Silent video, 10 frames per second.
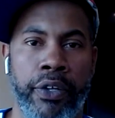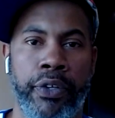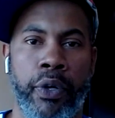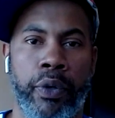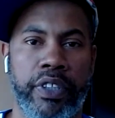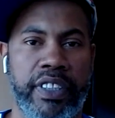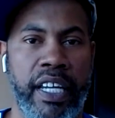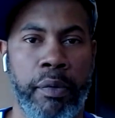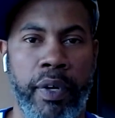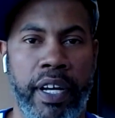You know, the
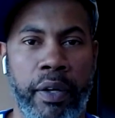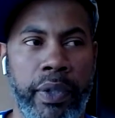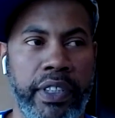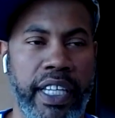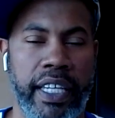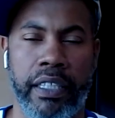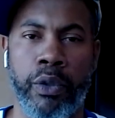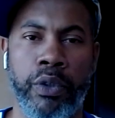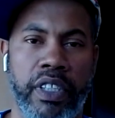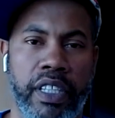same way we take
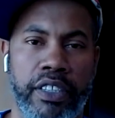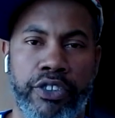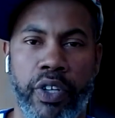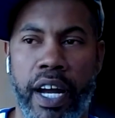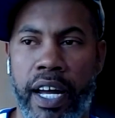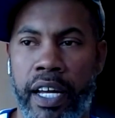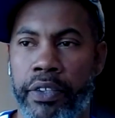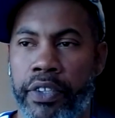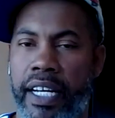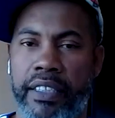losing in stride,
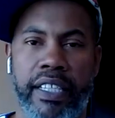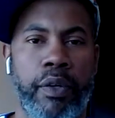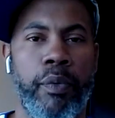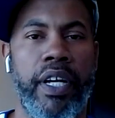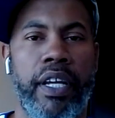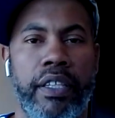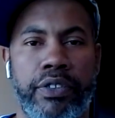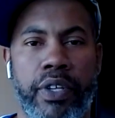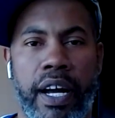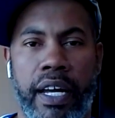you got to take winning in
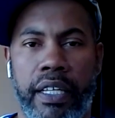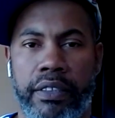stride.